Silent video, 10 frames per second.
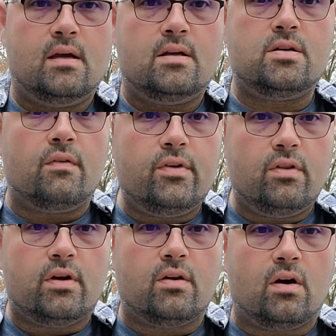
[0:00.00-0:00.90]
So if you
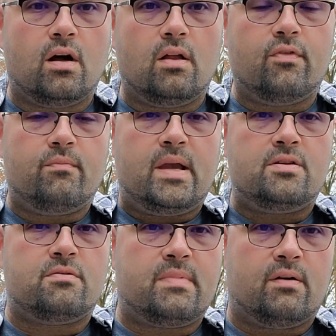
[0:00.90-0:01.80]
look at all of your
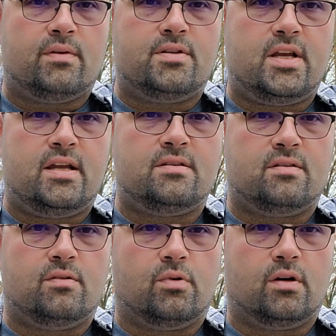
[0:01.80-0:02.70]
major mountain chains
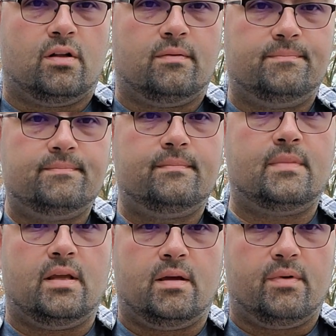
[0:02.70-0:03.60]
in the world,
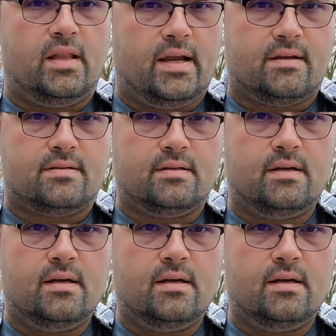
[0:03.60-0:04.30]
the Himalayas,